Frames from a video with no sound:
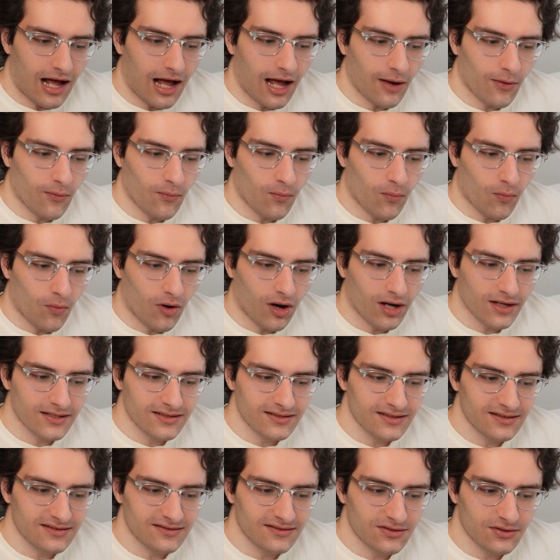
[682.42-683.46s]
I
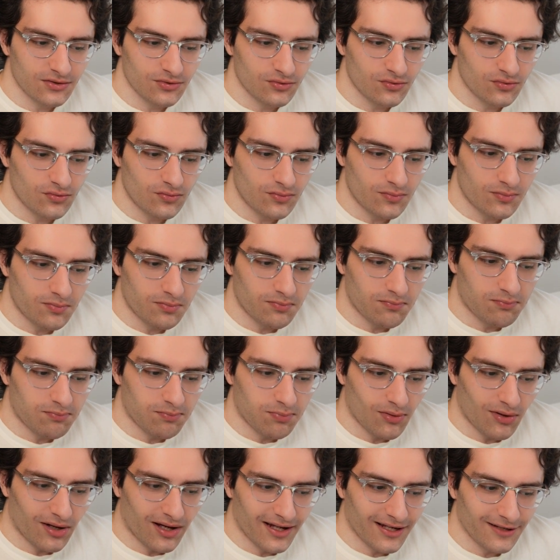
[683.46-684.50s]
wanted it to,
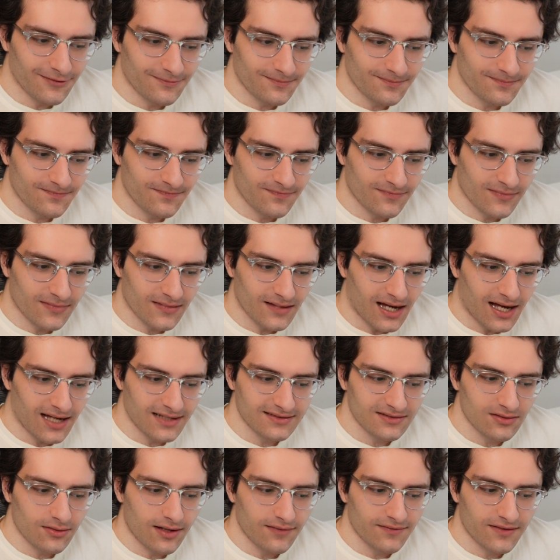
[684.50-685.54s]
but I
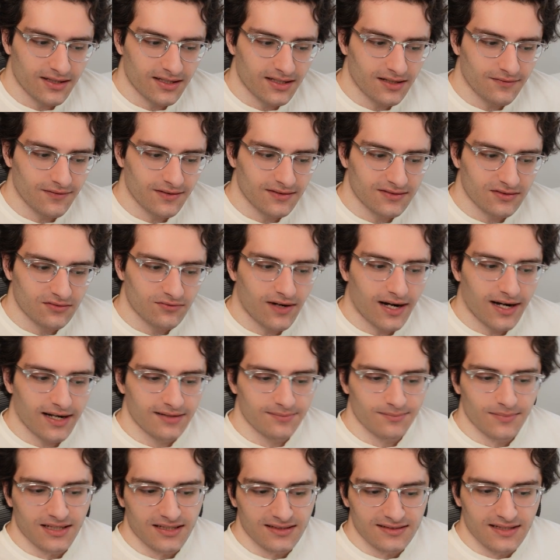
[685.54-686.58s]
still have to give its
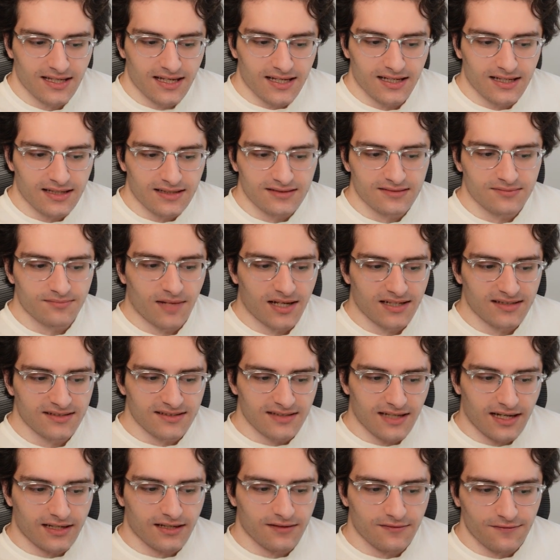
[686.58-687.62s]
credit because it is my
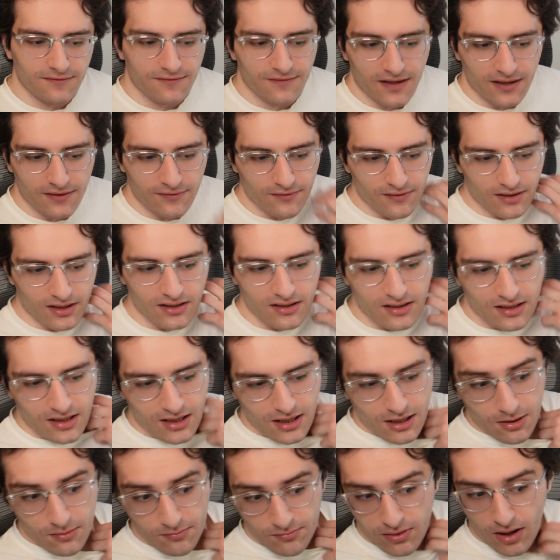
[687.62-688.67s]
second favorite,
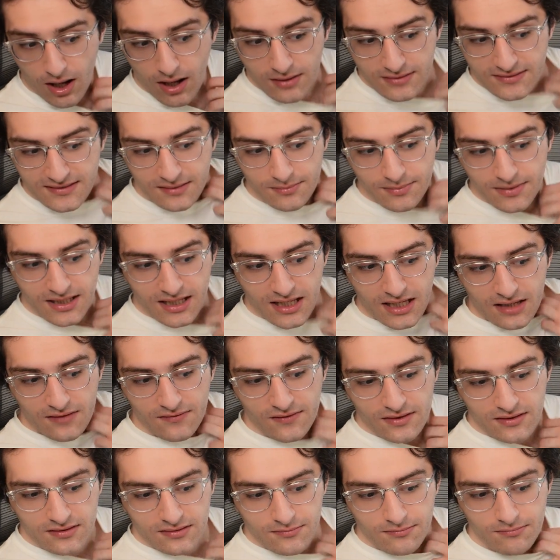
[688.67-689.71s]
possibly
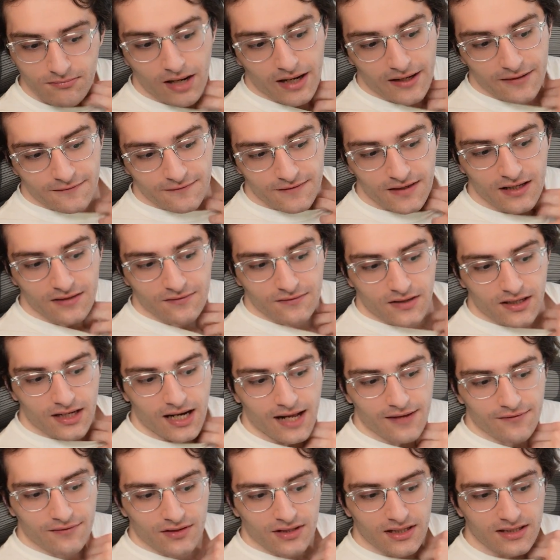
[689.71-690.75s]
even my favorite.
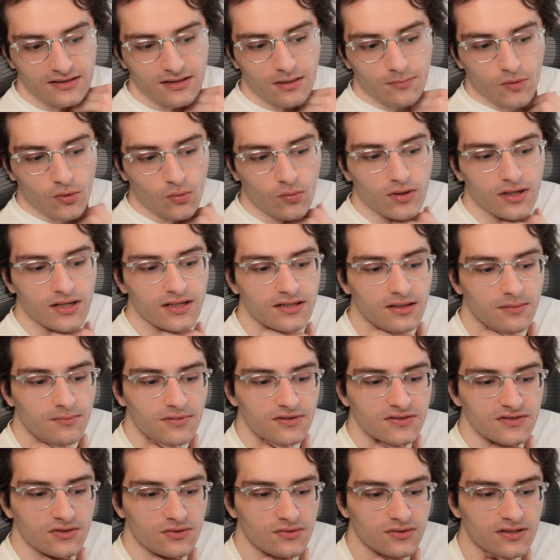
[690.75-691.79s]
I feel like number one and
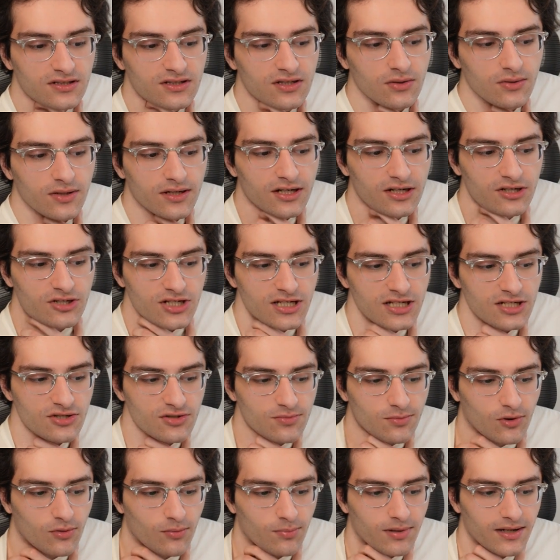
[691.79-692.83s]
number two can go
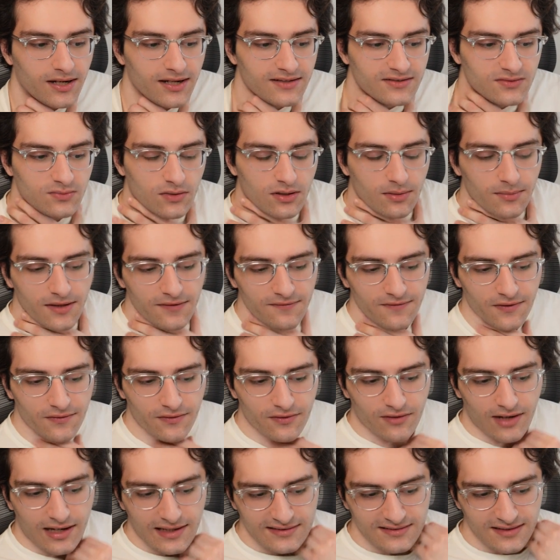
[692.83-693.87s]
interchangeable, but it's one of my
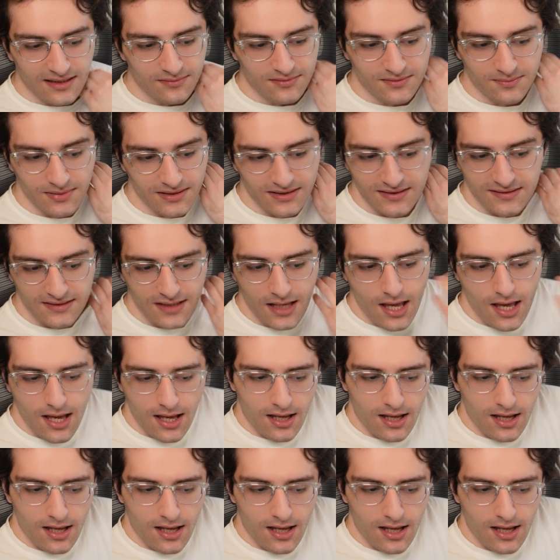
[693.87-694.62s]
favorite grass types because